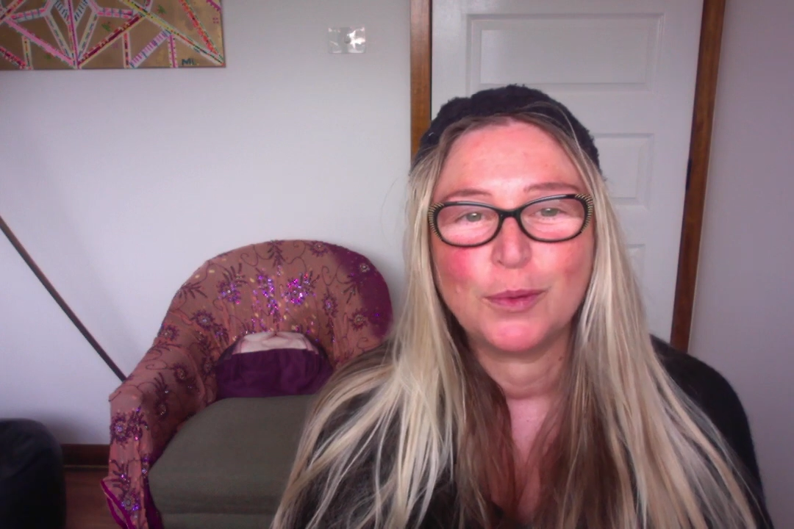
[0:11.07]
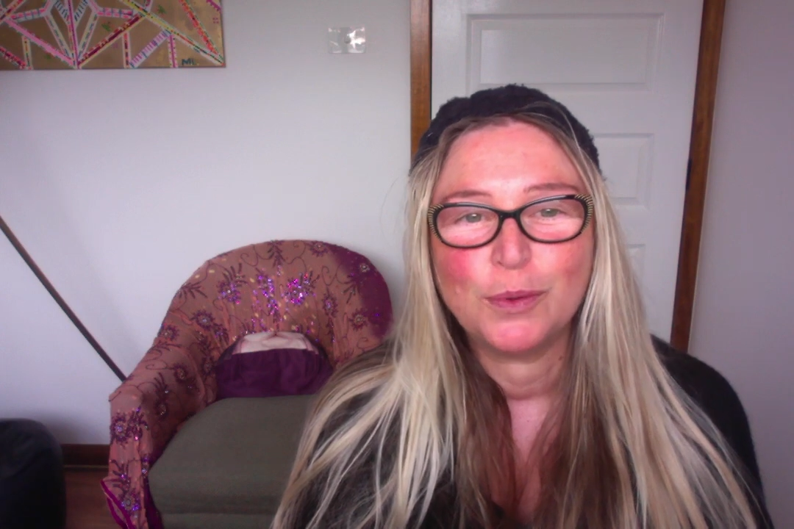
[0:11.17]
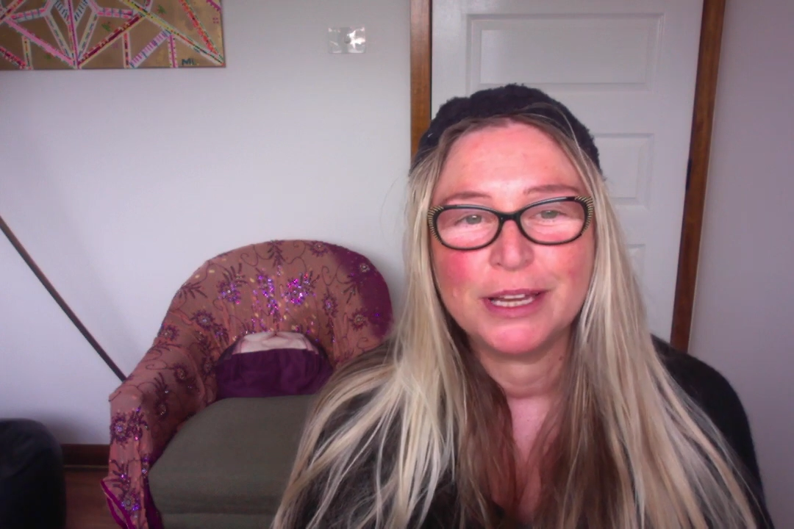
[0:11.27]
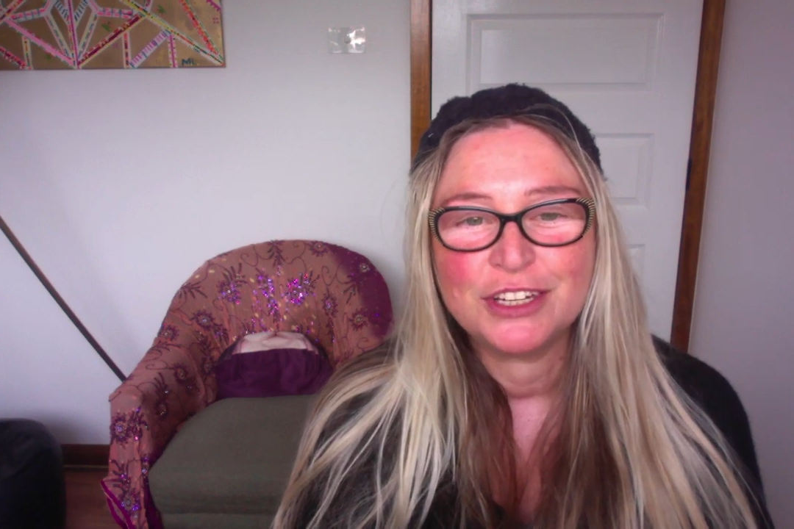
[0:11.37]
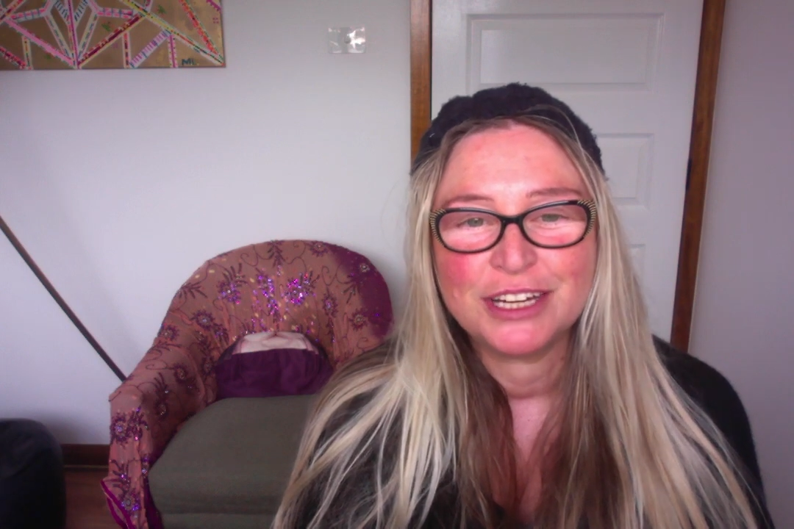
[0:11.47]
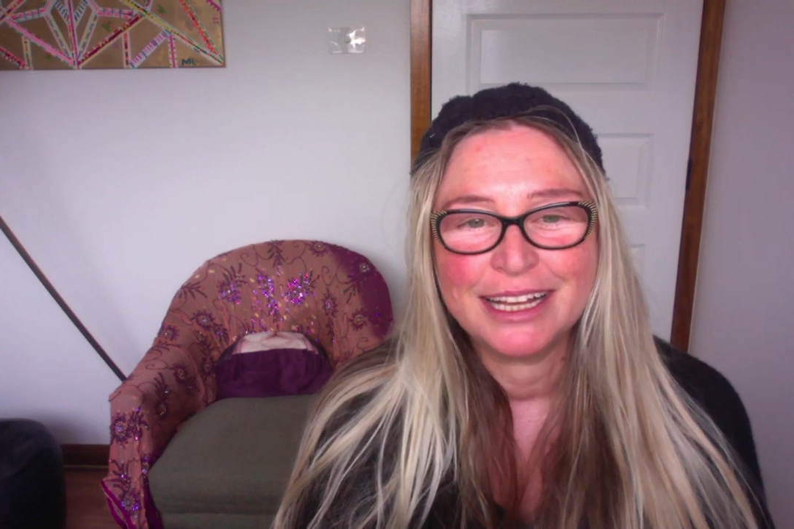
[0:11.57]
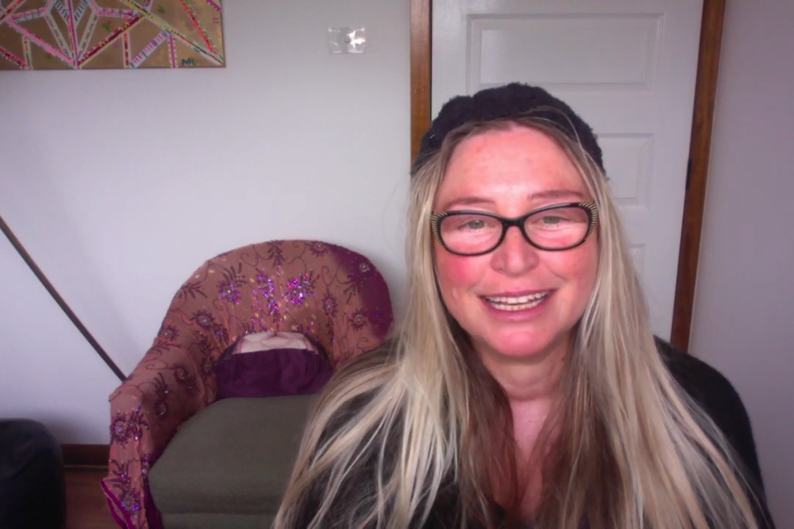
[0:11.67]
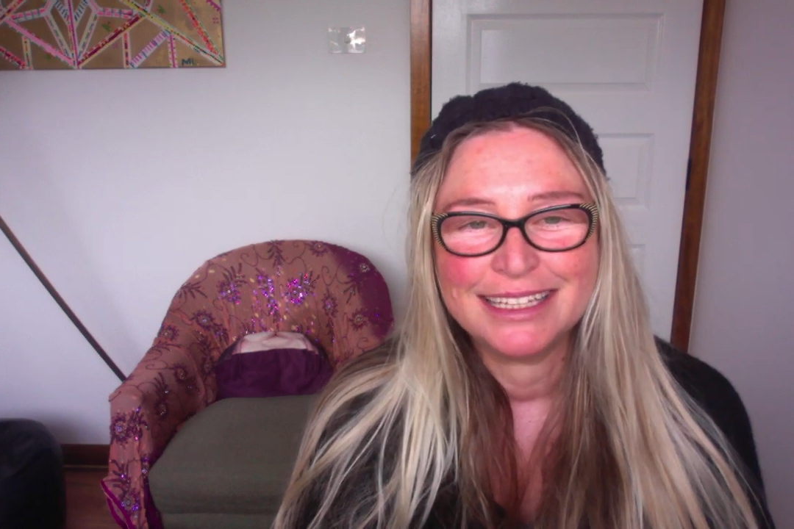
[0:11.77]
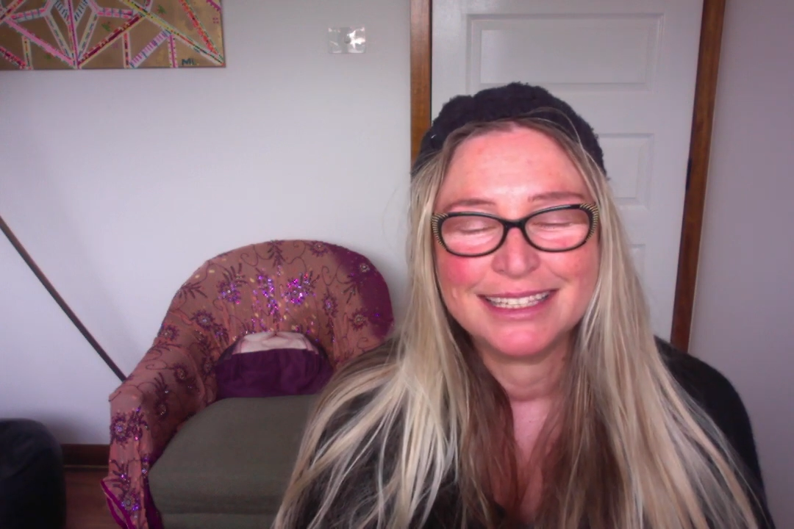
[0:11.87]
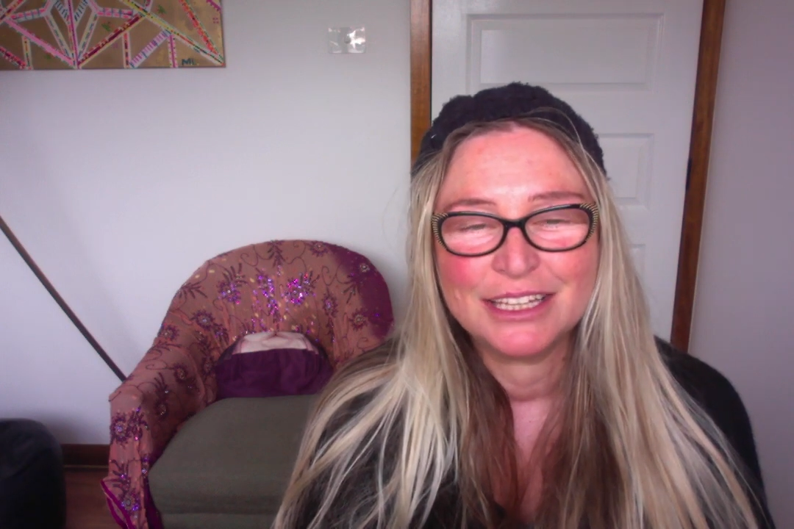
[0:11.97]
which
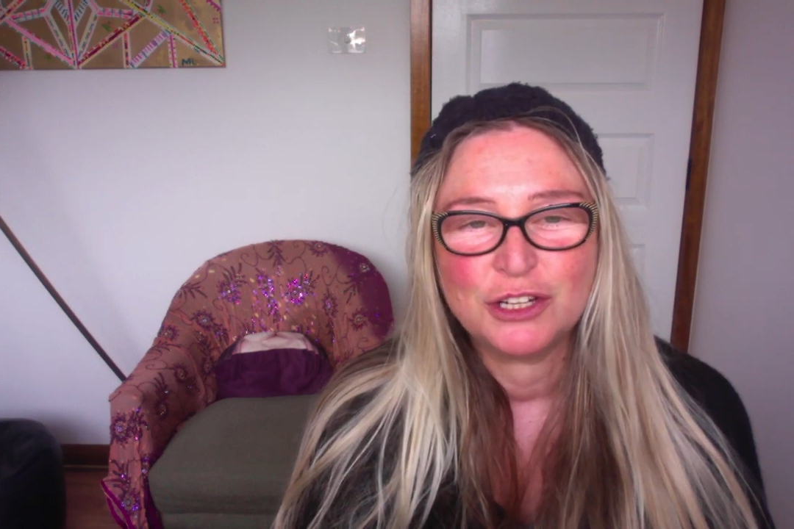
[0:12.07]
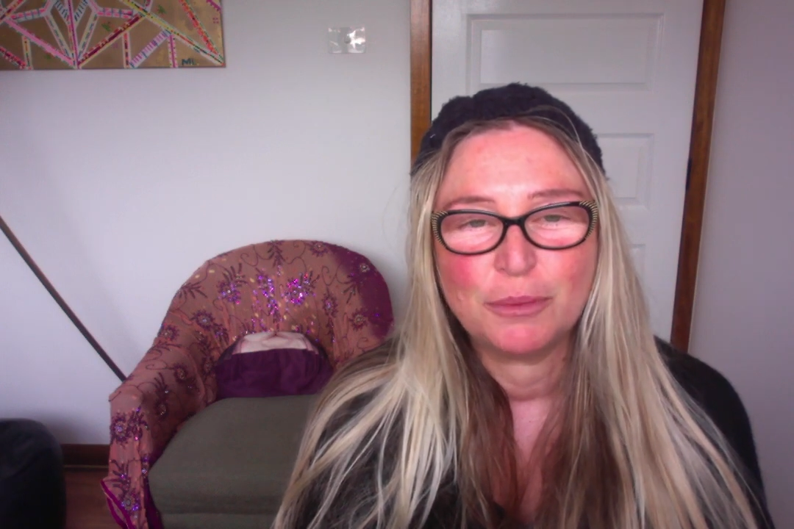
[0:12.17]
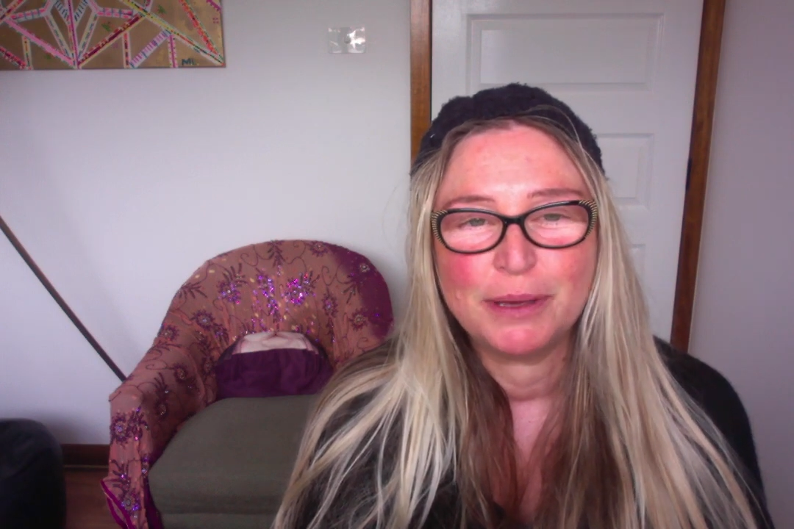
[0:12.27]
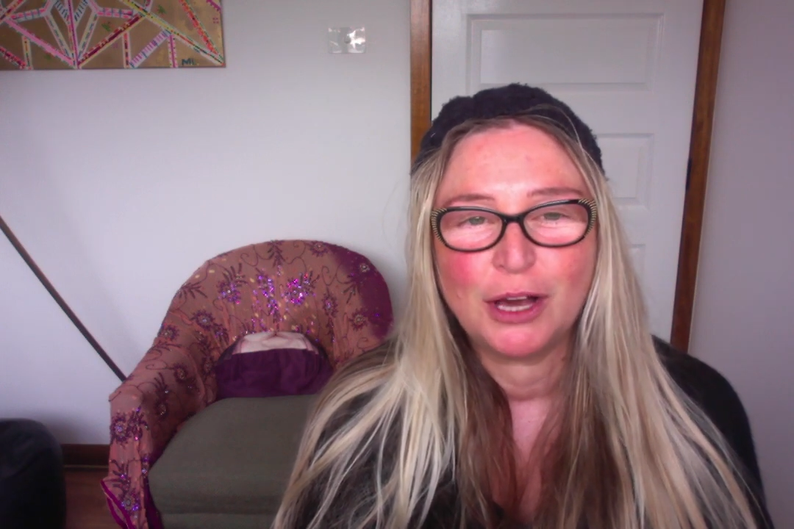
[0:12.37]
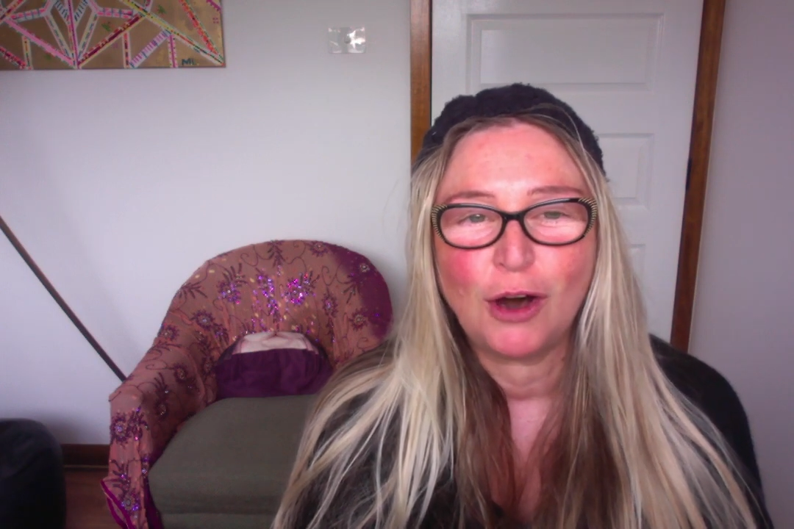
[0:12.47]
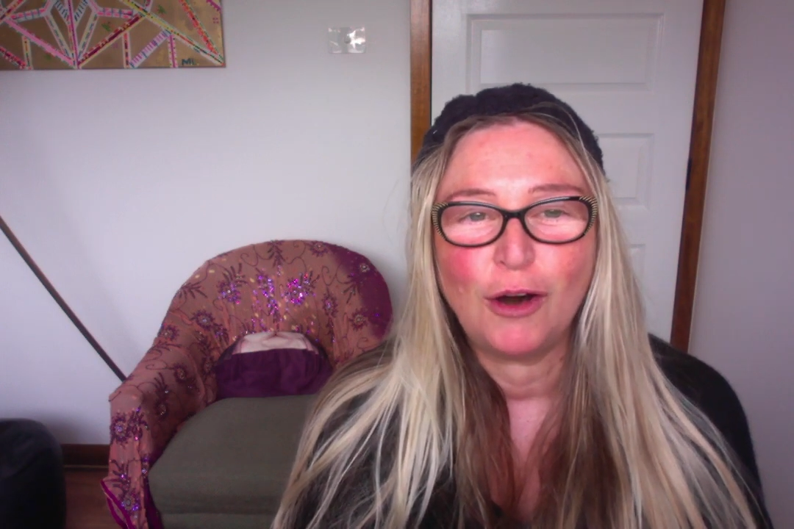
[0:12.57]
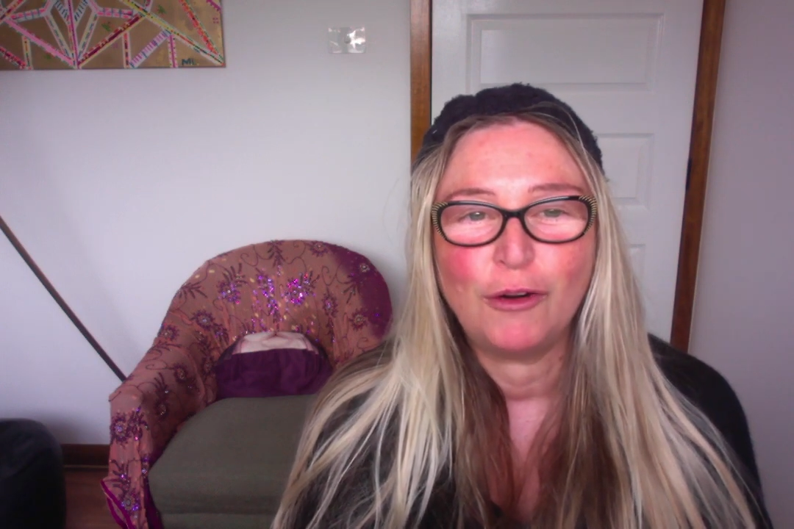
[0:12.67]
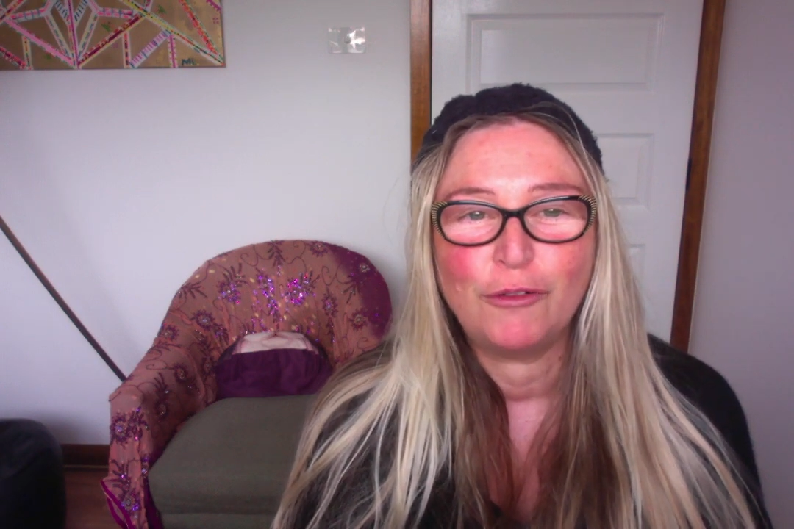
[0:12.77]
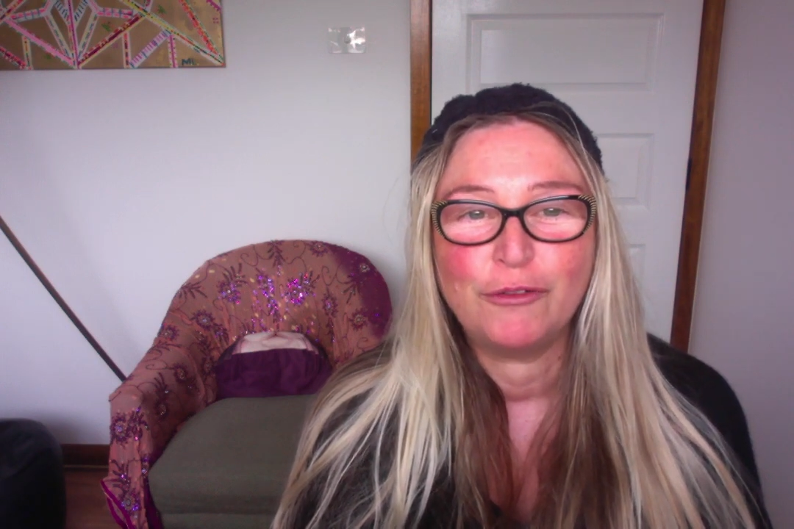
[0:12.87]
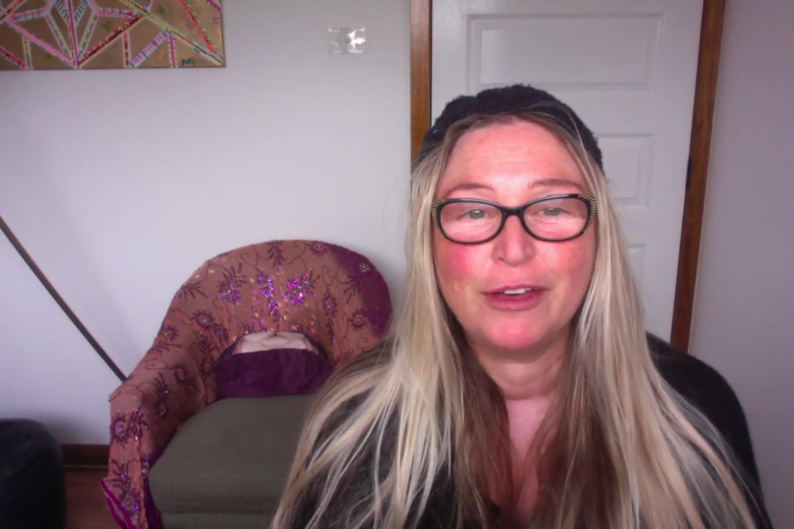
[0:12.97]
is the topic of